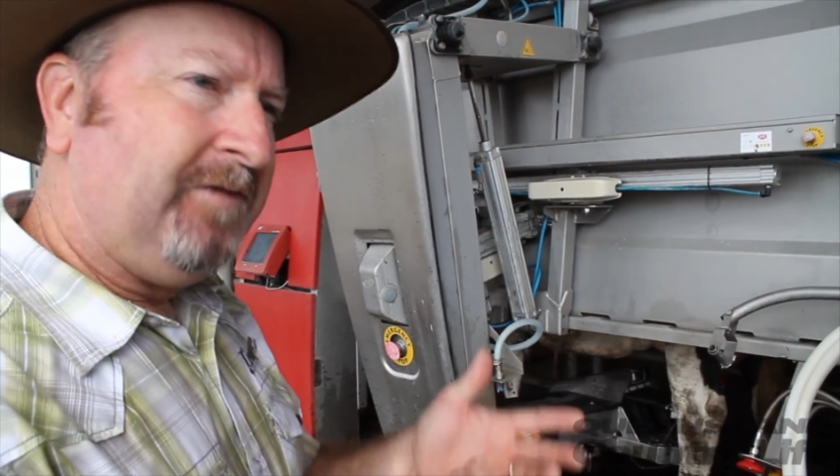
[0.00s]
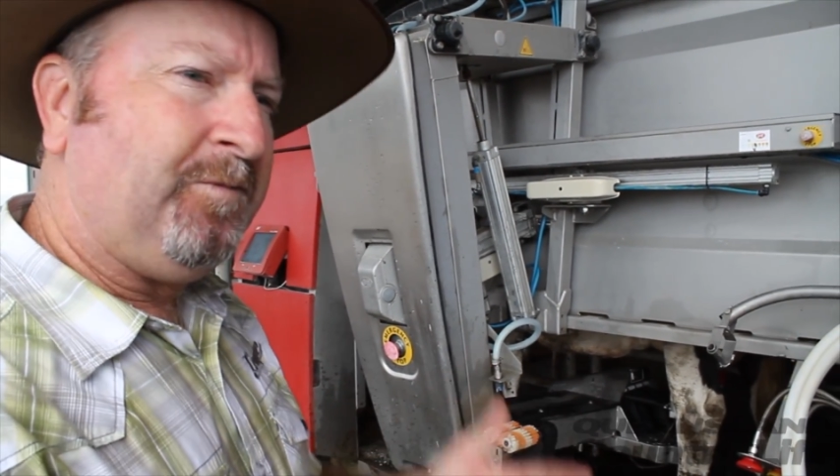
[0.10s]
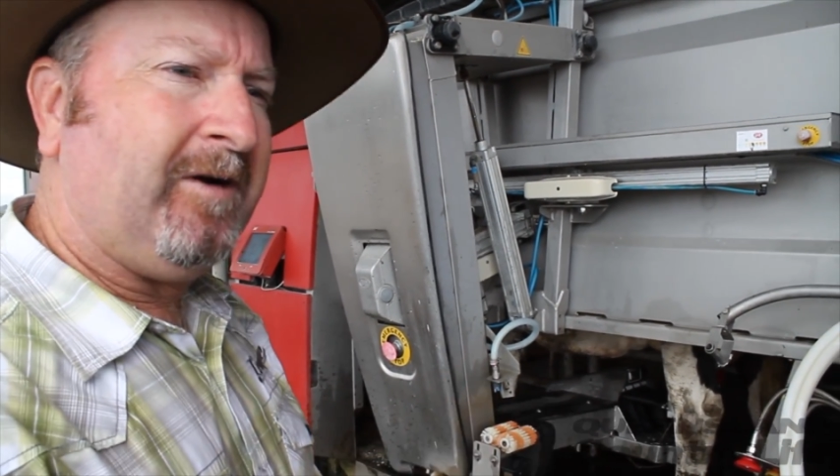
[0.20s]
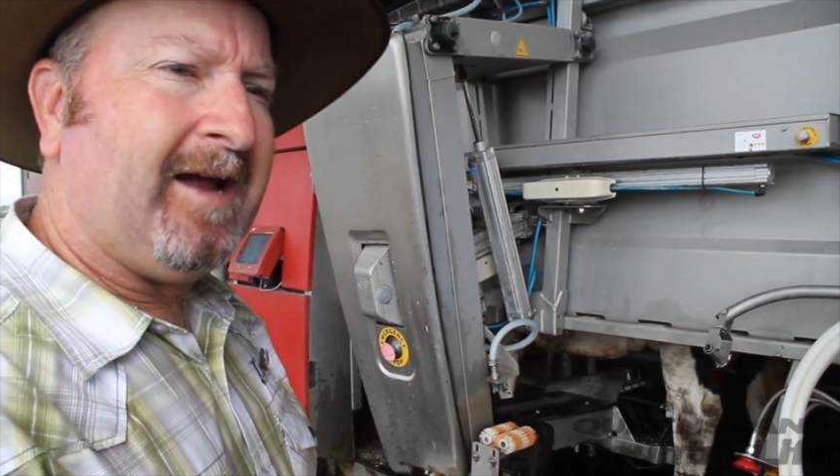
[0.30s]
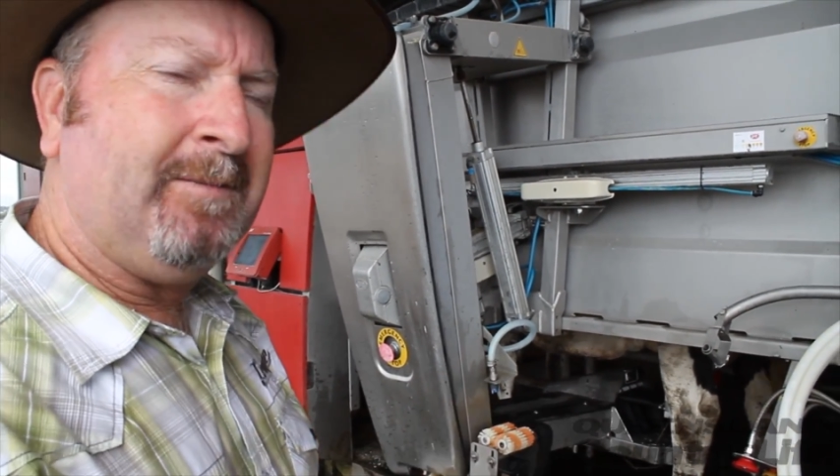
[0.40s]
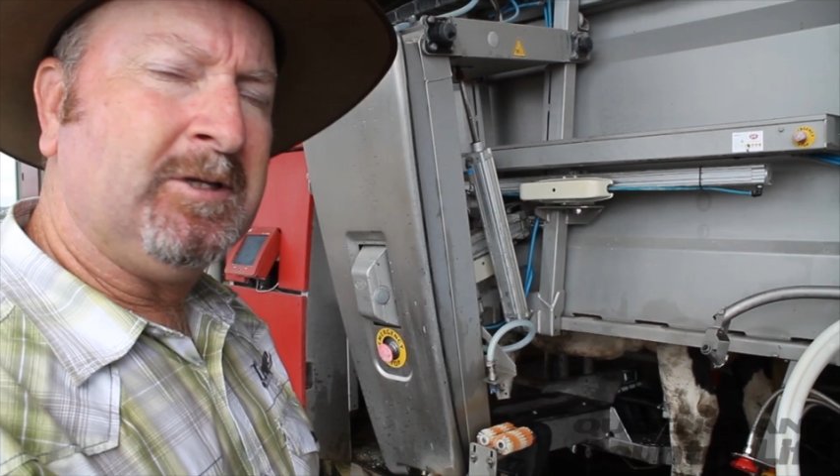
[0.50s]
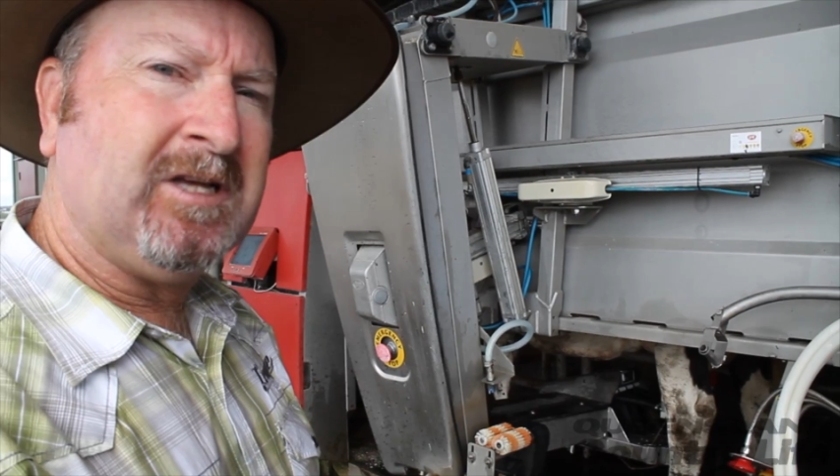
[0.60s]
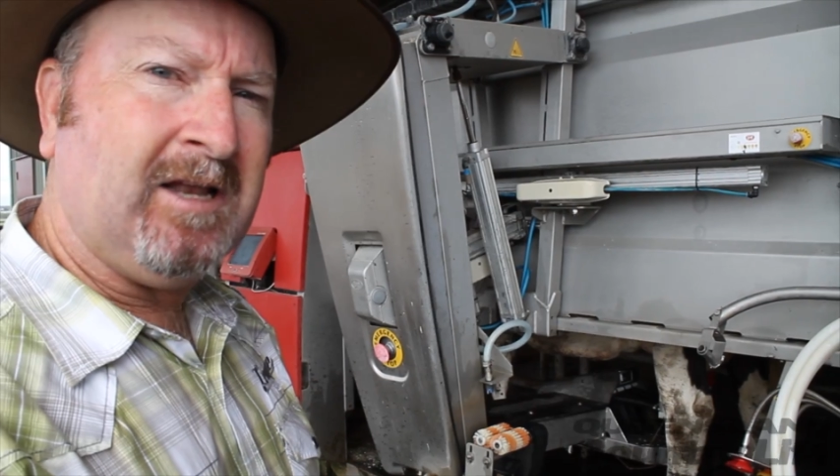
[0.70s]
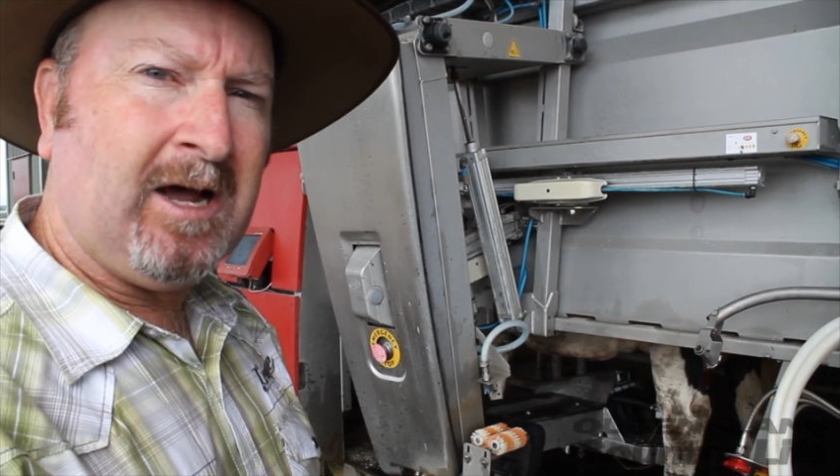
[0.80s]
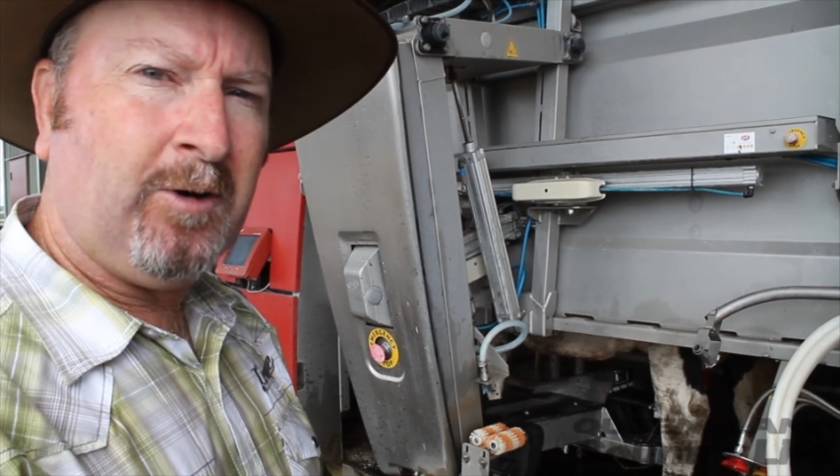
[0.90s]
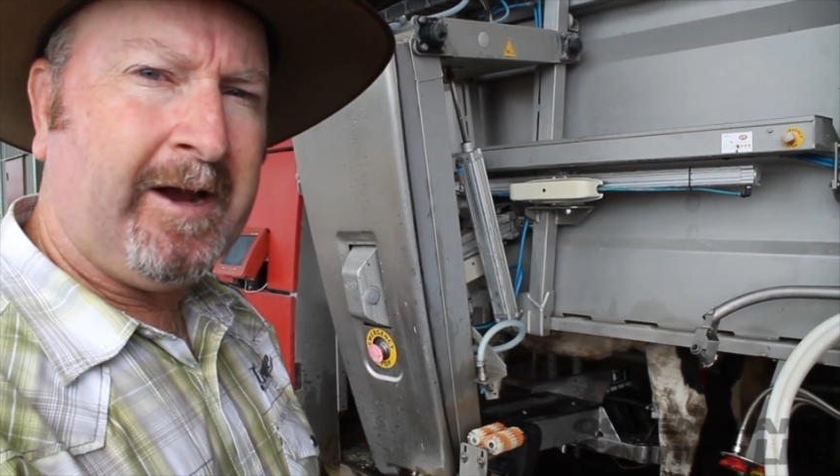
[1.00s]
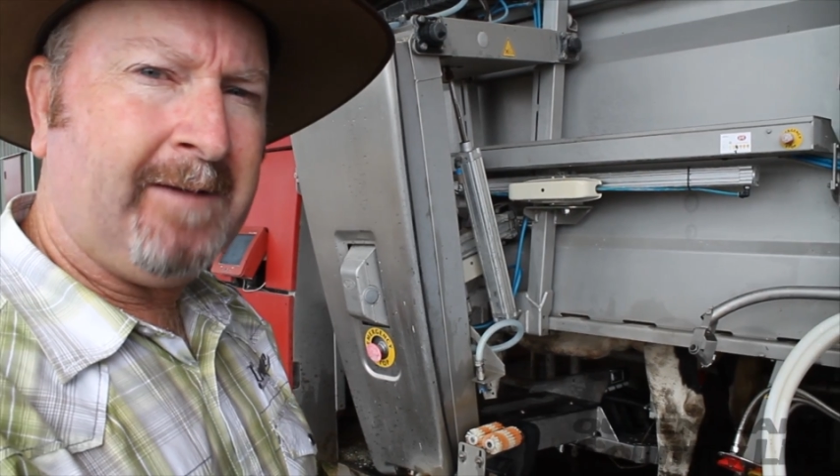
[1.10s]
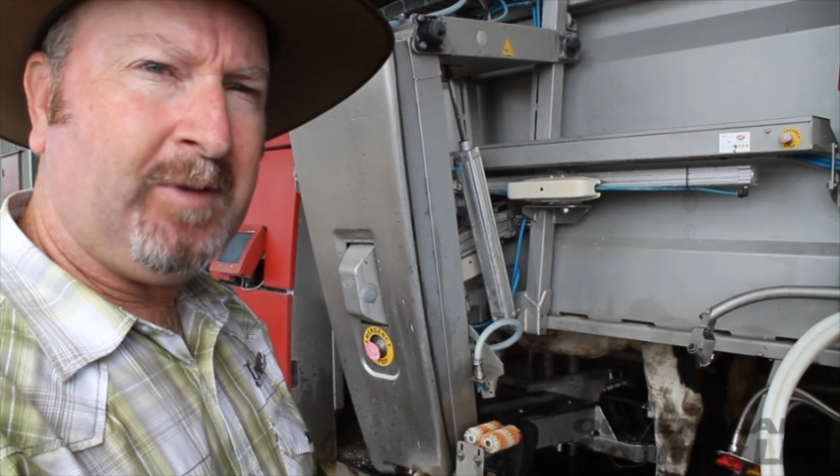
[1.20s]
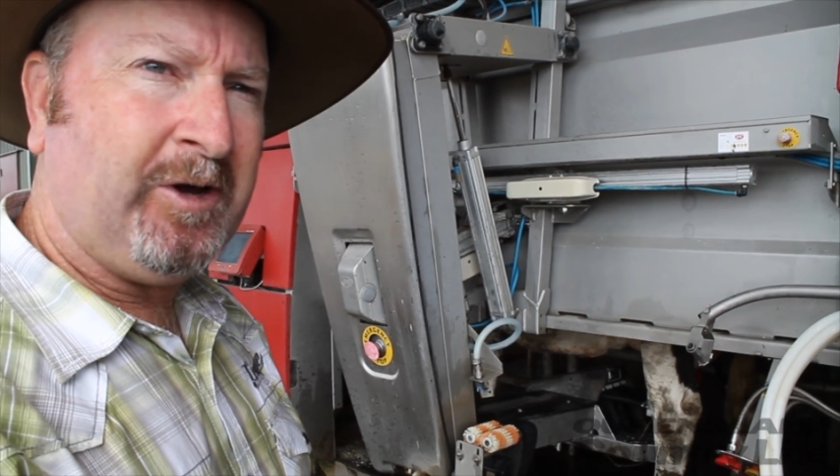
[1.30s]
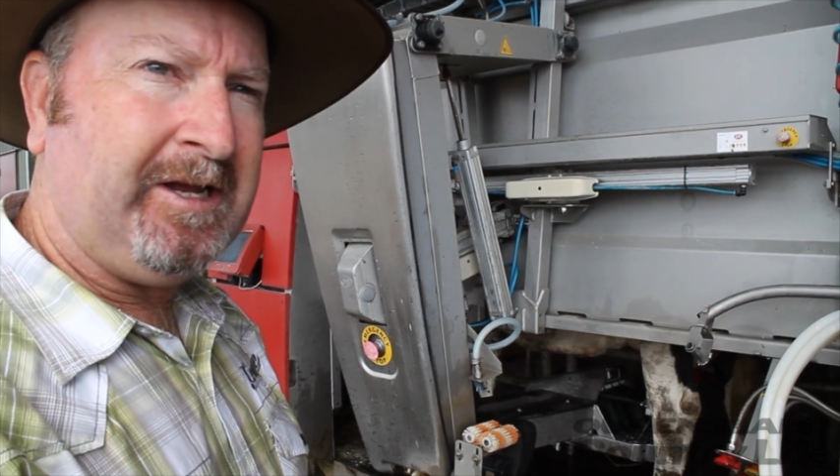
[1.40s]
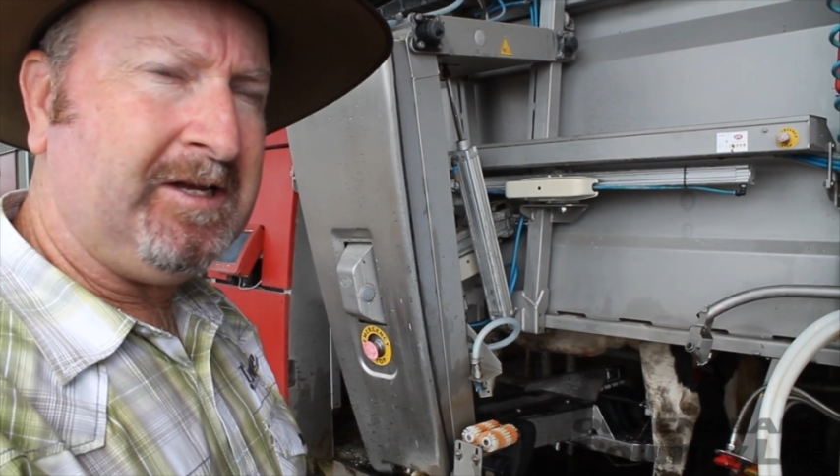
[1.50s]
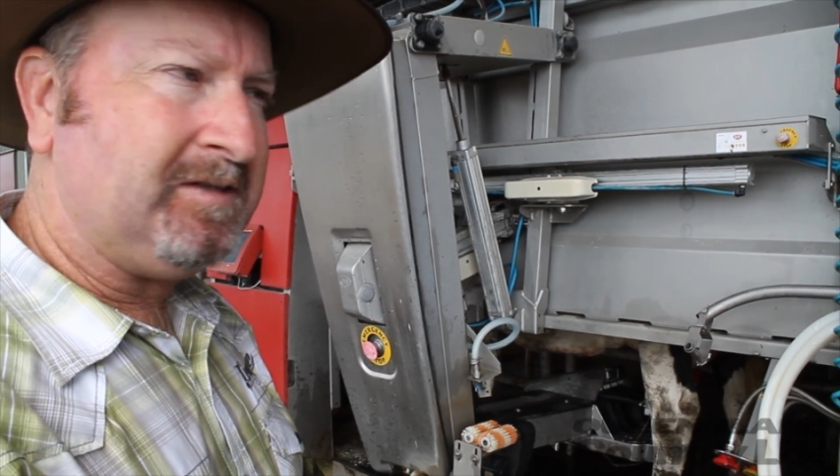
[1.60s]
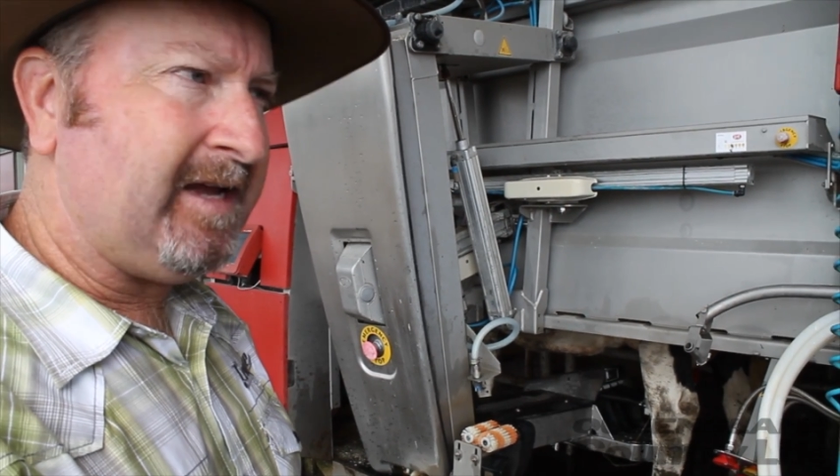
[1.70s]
We're able to lower our body